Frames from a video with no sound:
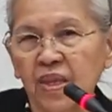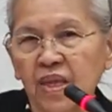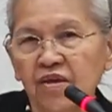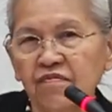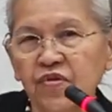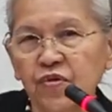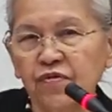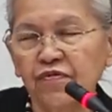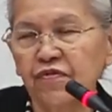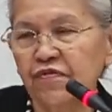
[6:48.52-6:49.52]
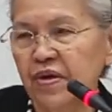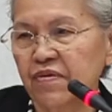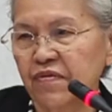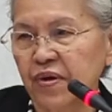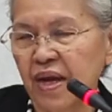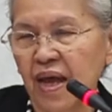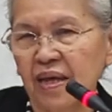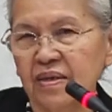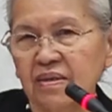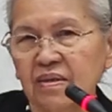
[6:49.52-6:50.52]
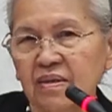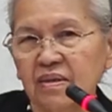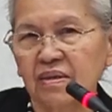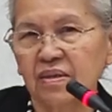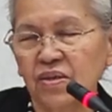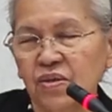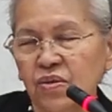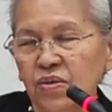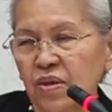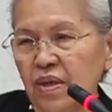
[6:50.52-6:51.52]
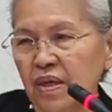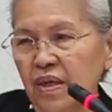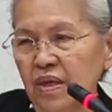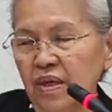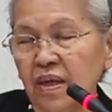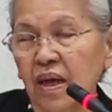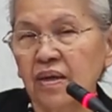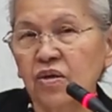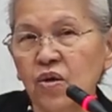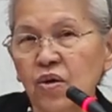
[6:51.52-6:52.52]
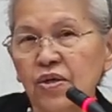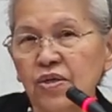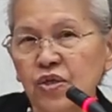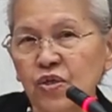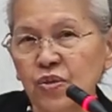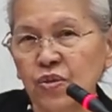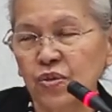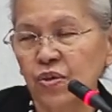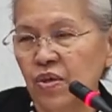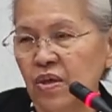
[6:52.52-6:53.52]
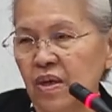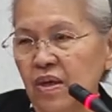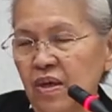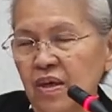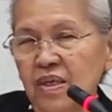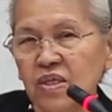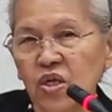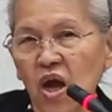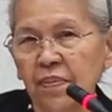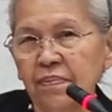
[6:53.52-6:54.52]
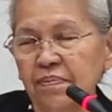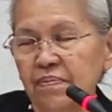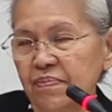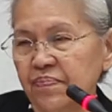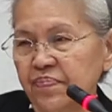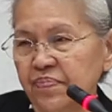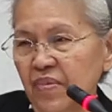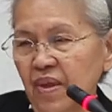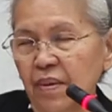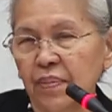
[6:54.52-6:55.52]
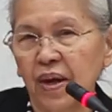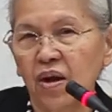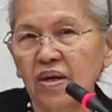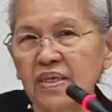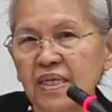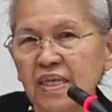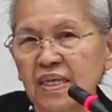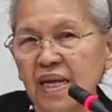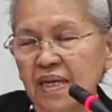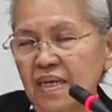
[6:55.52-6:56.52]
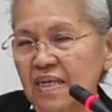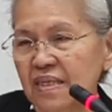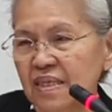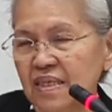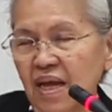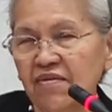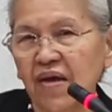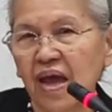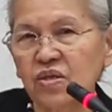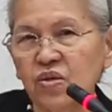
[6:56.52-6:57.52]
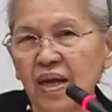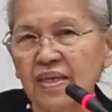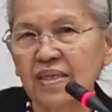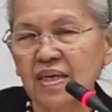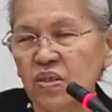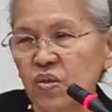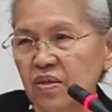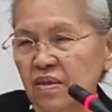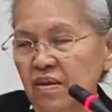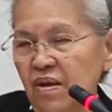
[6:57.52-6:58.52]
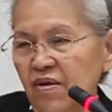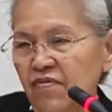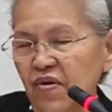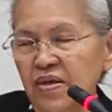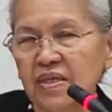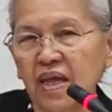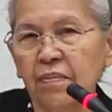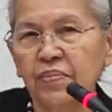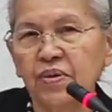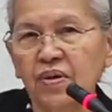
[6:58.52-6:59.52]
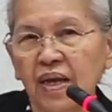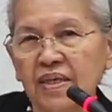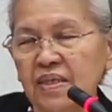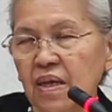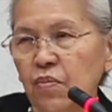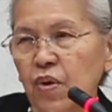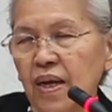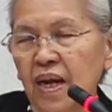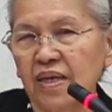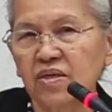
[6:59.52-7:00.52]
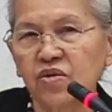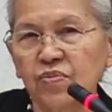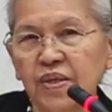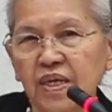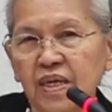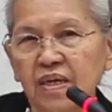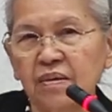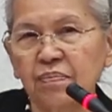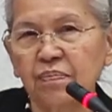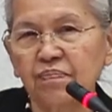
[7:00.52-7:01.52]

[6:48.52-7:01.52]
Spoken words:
If you fulfill for that, you can go to the top priority, that is self-actualization. For example, like someone like to be the